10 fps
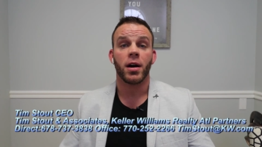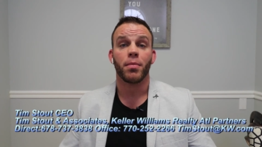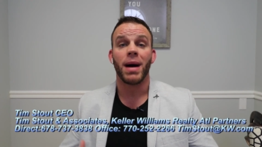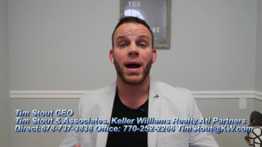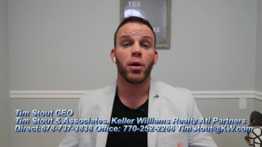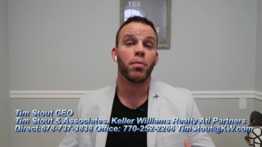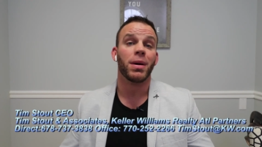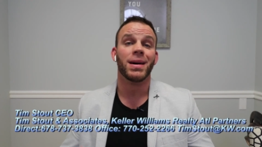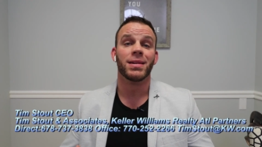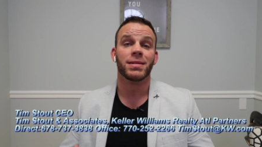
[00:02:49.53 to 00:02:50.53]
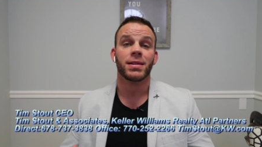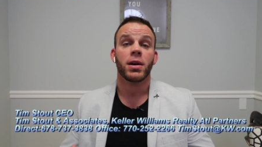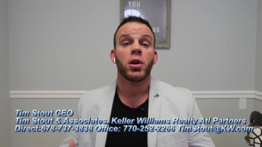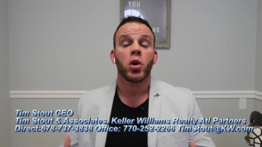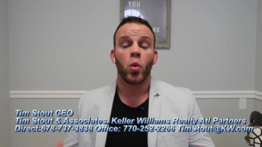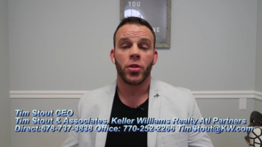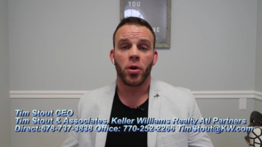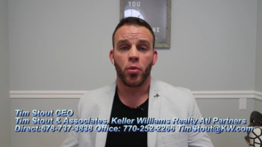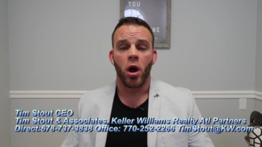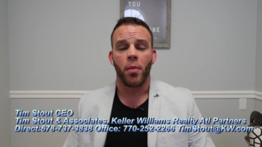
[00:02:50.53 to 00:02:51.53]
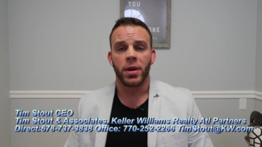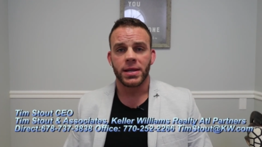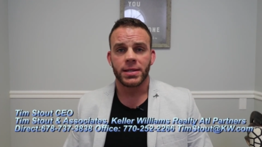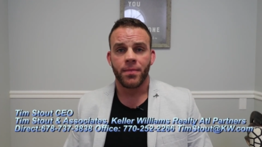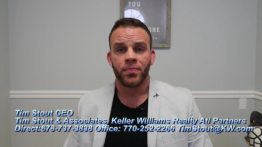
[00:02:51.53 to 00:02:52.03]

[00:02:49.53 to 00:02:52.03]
buyer buzz with our properties.